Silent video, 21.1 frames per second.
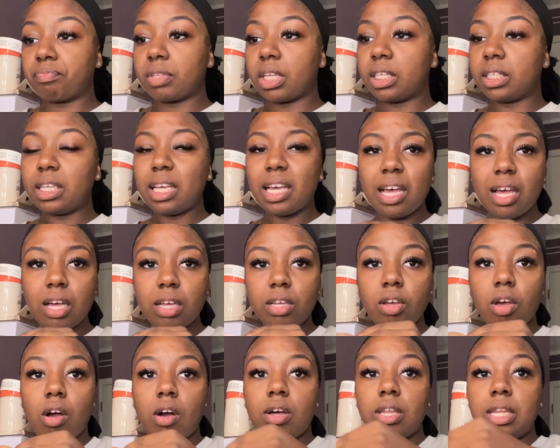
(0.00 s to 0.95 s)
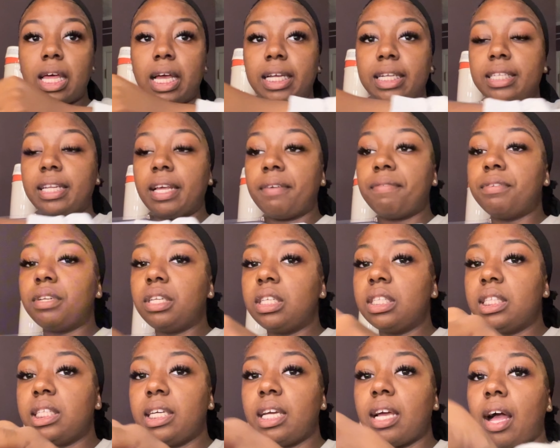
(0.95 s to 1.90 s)
Yeah, y'all, like
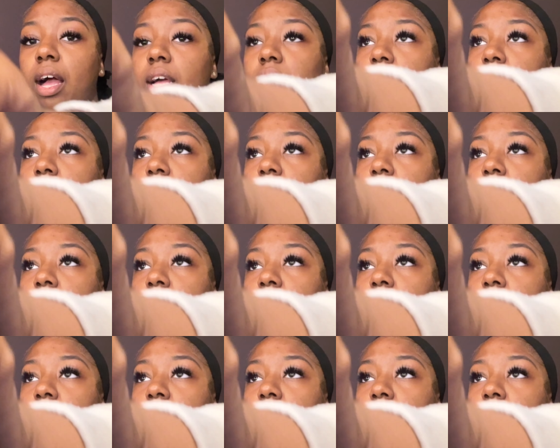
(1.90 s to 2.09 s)
definitely I